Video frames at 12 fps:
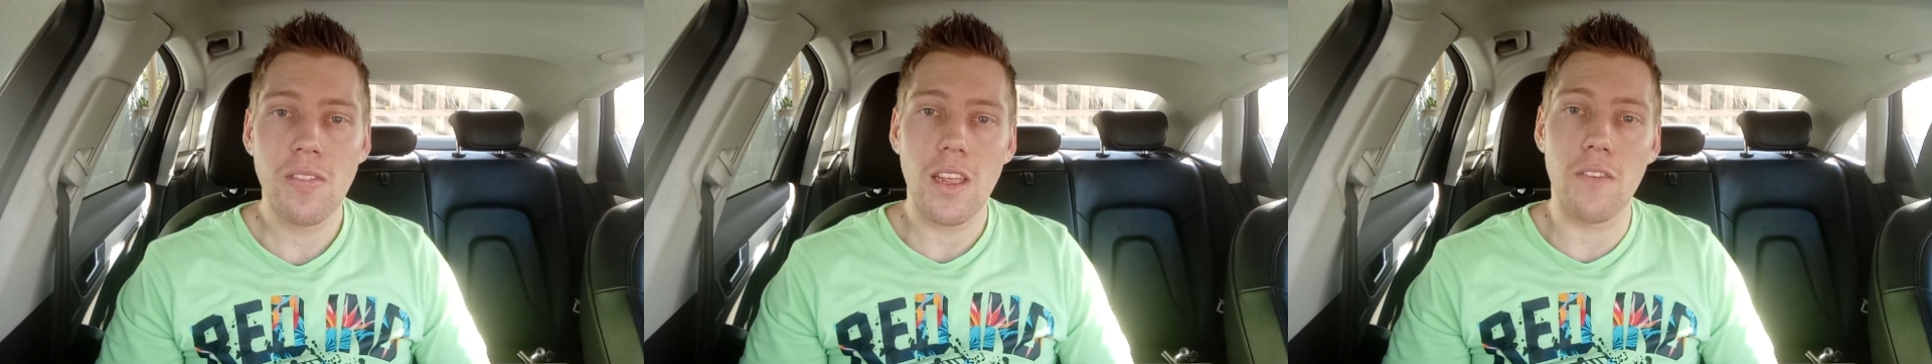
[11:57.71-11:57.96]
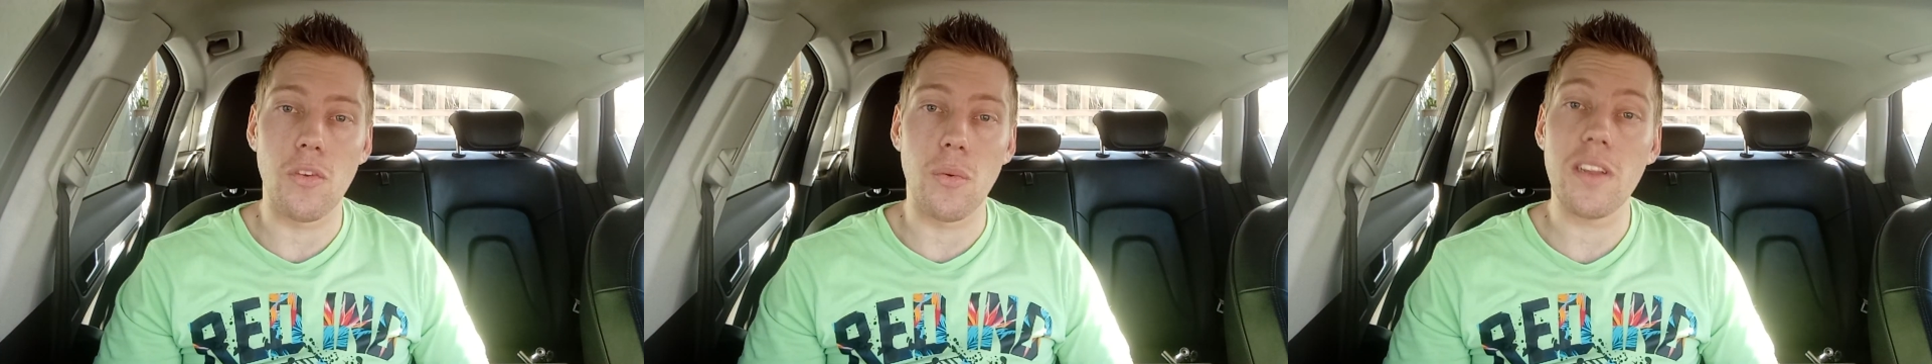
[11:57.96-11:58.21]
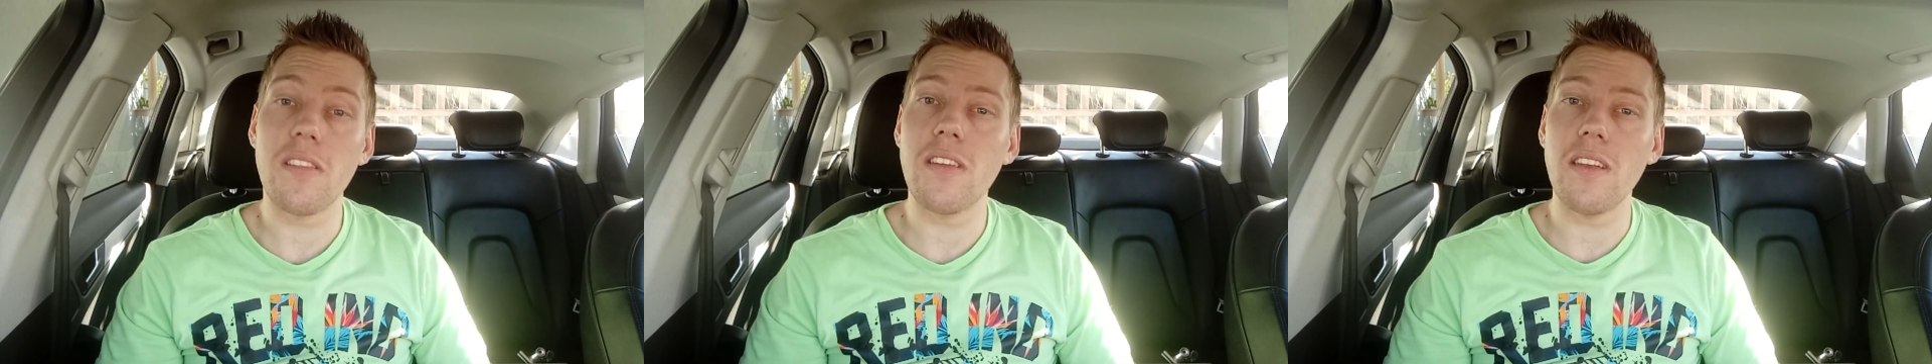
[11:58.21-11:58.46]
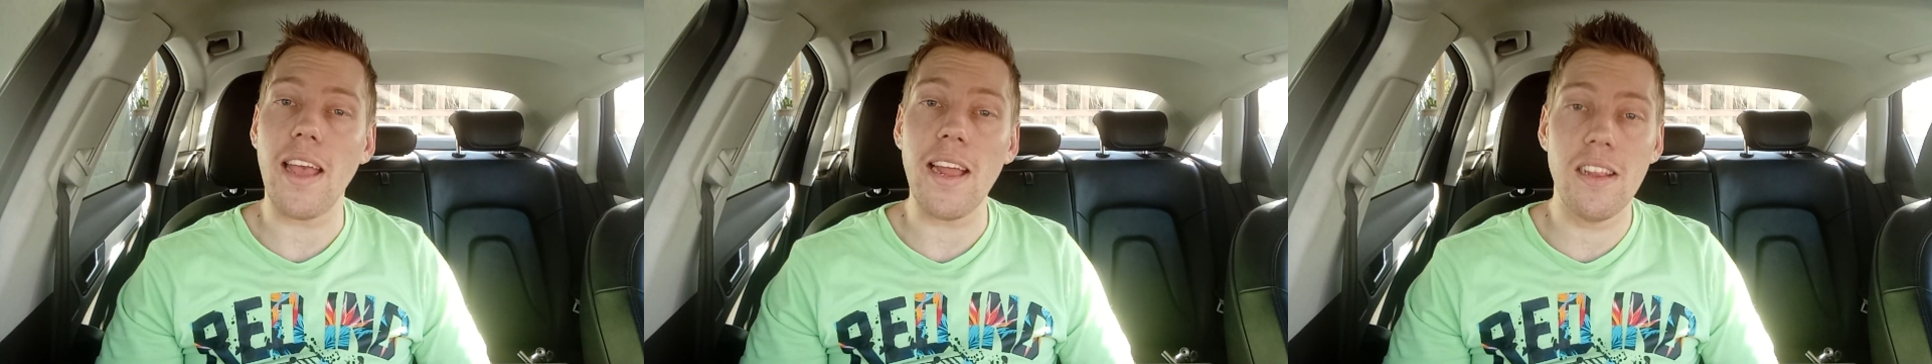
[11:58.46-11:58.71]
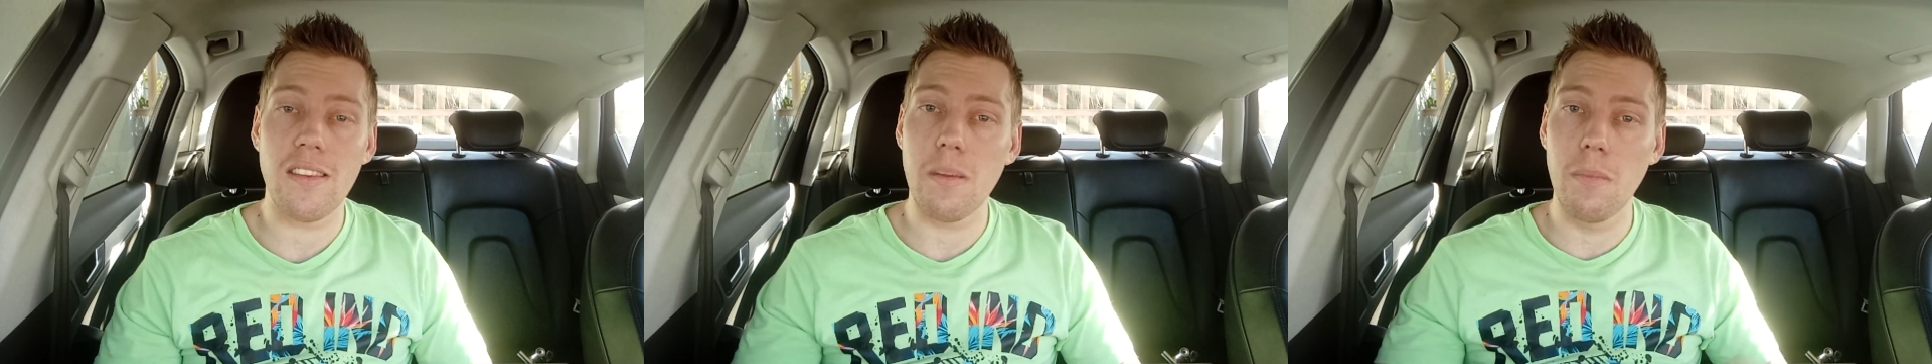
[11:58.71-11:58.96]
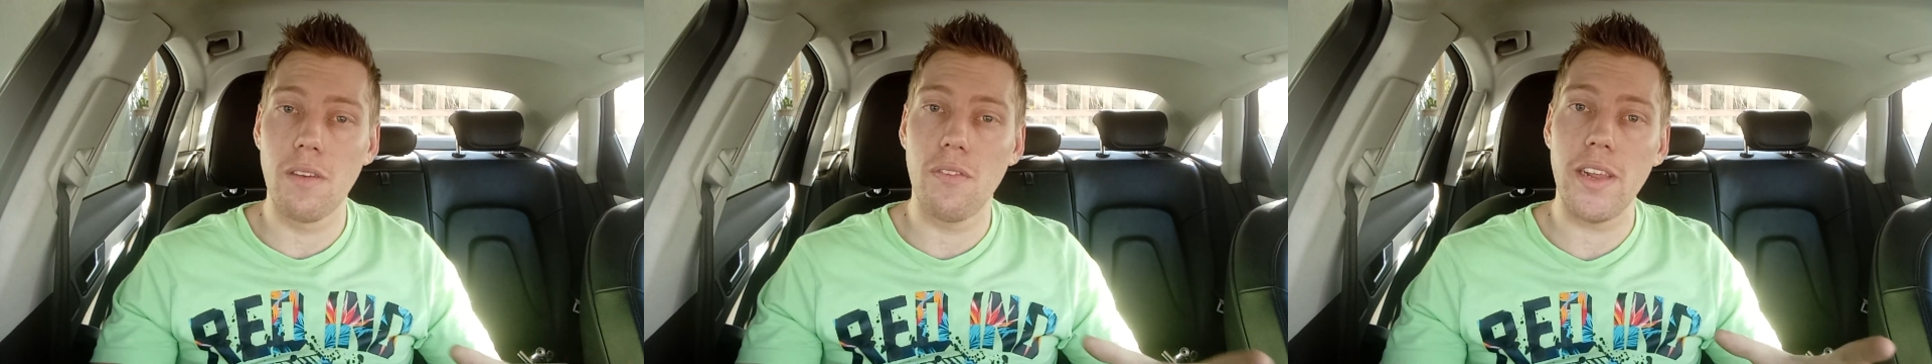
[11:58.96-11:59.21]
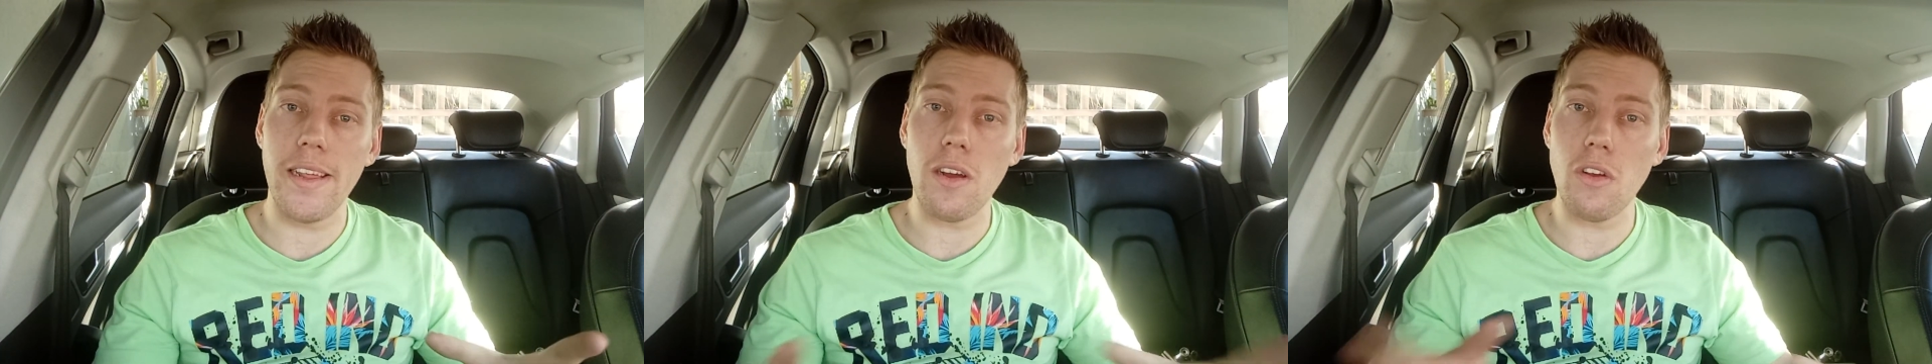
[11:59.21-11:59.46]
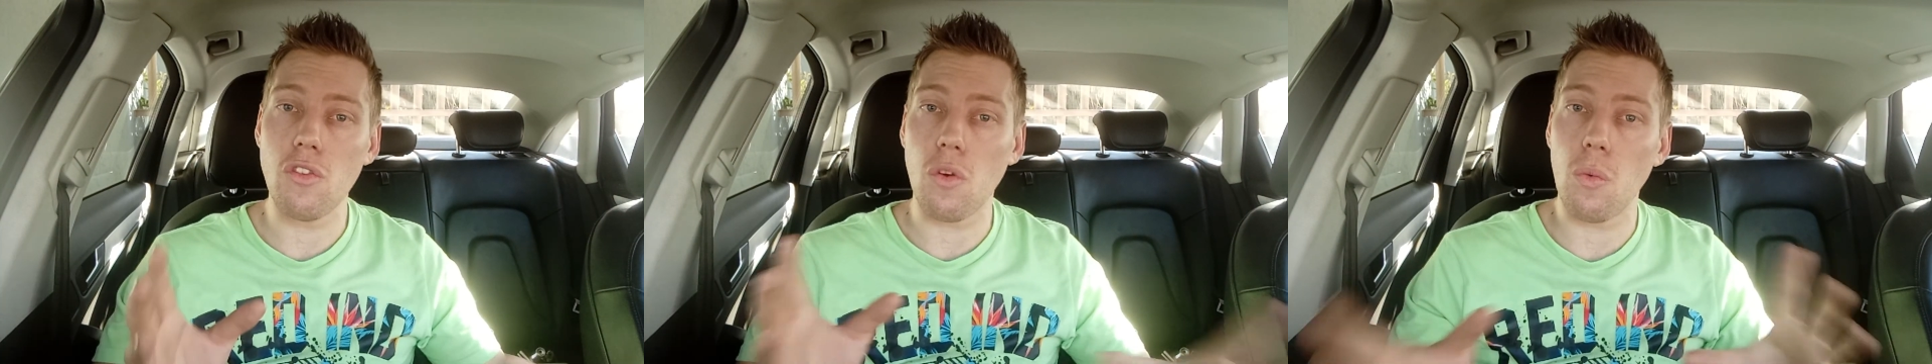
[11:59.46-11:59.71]
If you want to see any similar
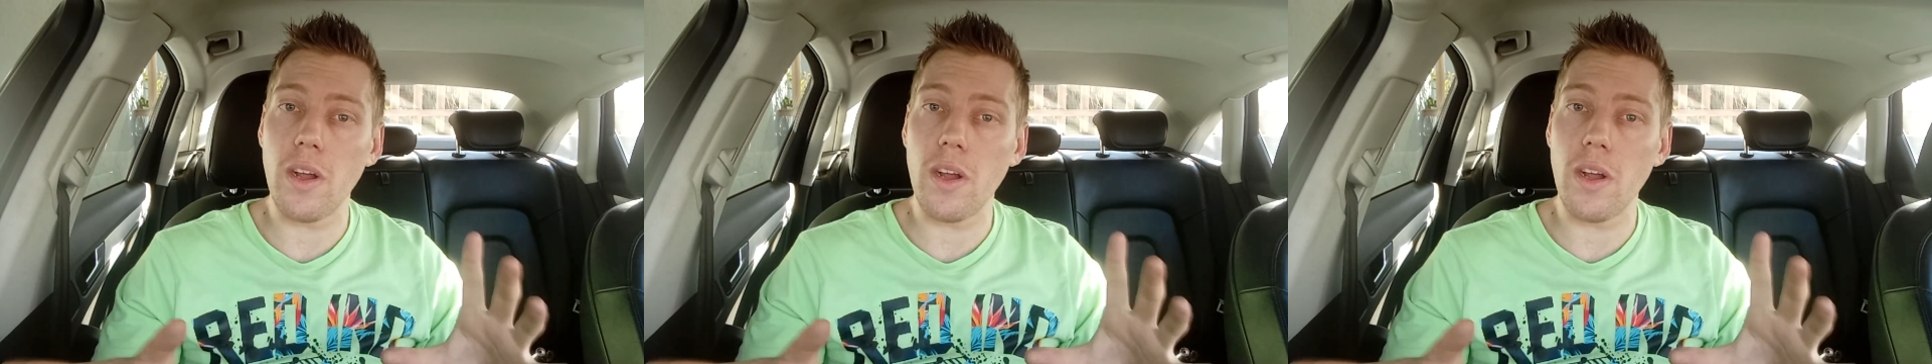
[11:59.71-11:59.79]
videos or